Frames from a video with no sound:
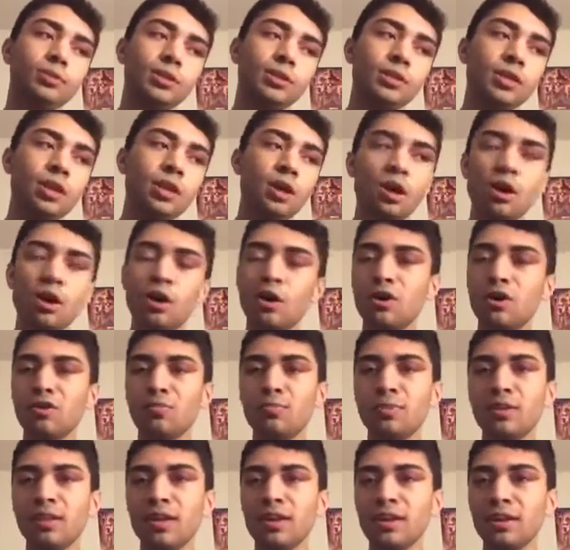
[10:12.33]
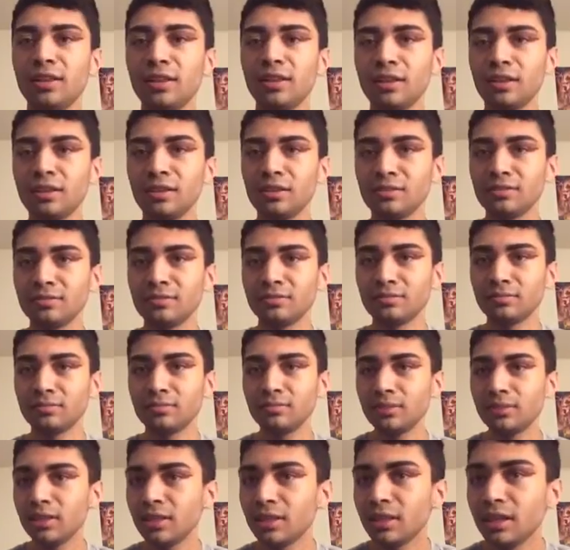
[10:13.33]
it's a horrible eyeliner.
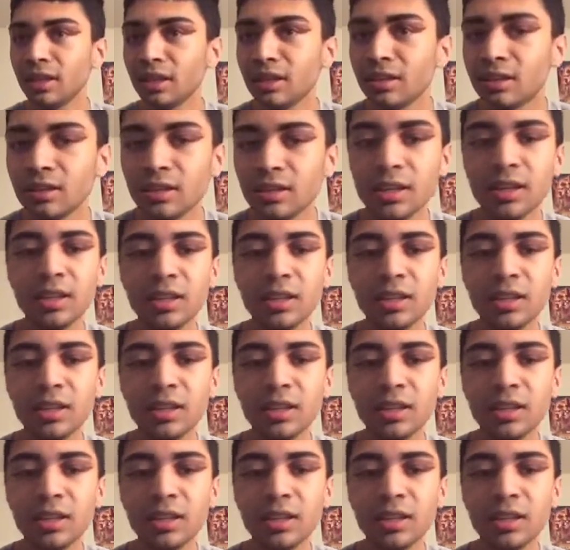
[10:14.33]
Look at that.